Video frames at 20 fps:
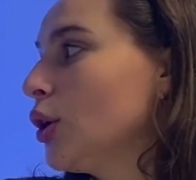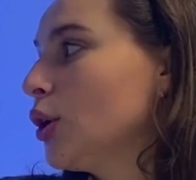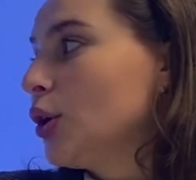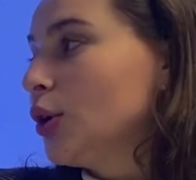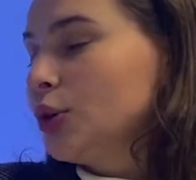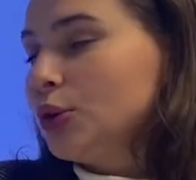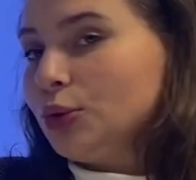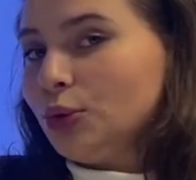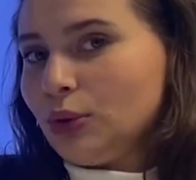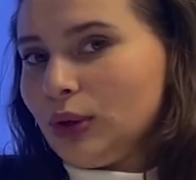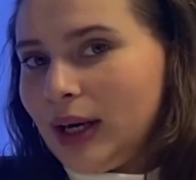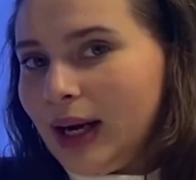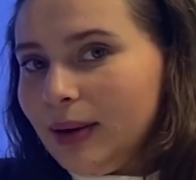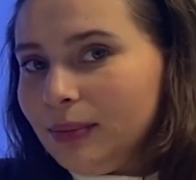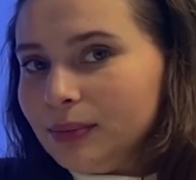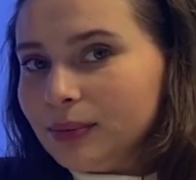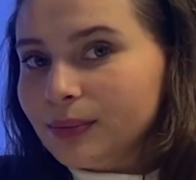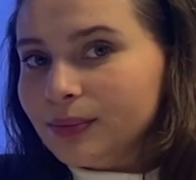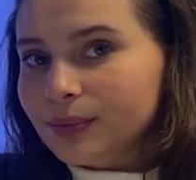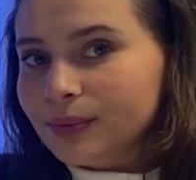
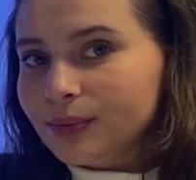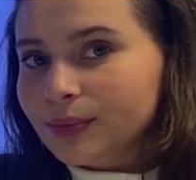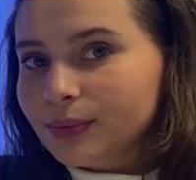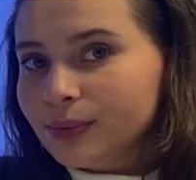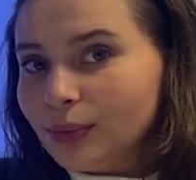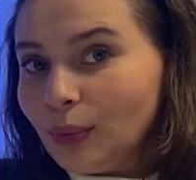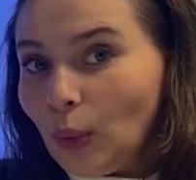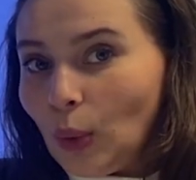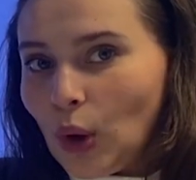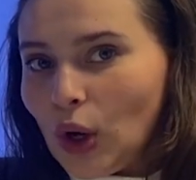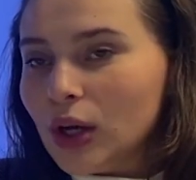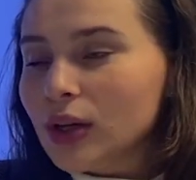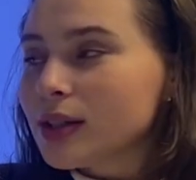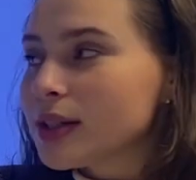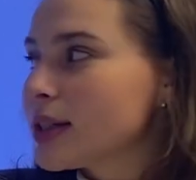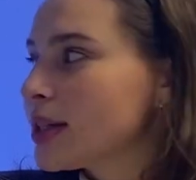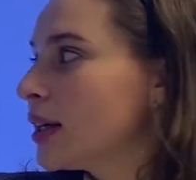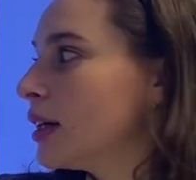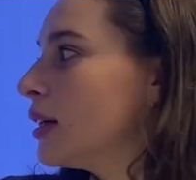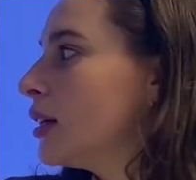Która,
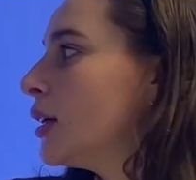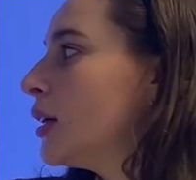what?